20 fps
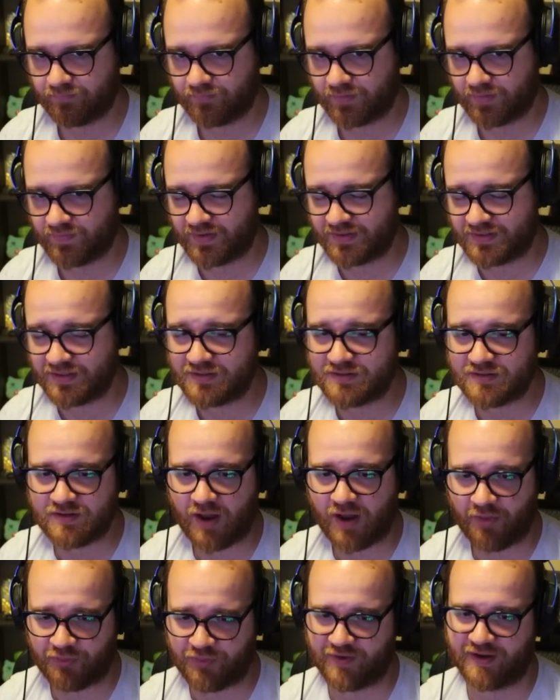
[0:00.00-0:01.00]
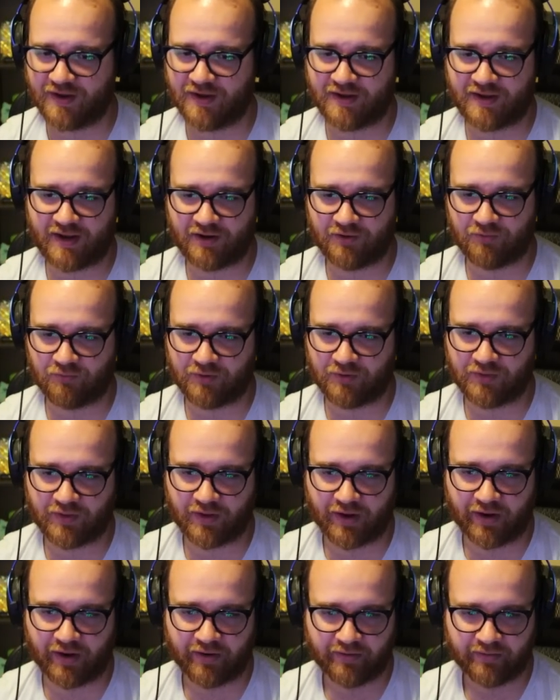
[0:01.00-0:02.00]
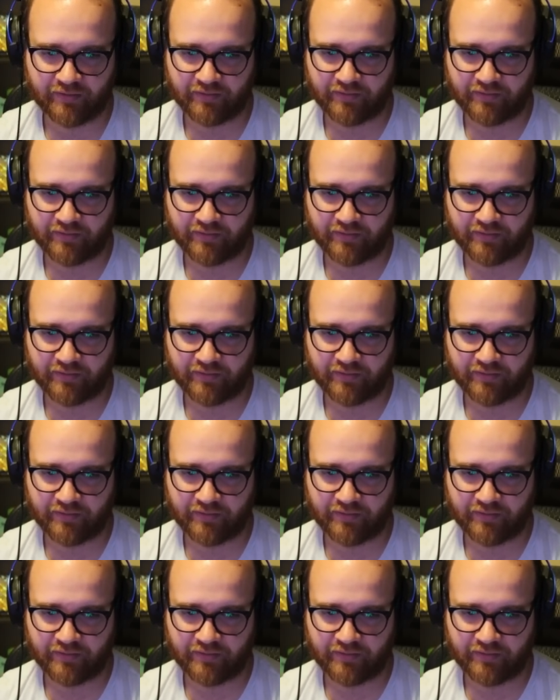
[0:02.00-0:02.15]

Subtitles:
They did nothing again, really.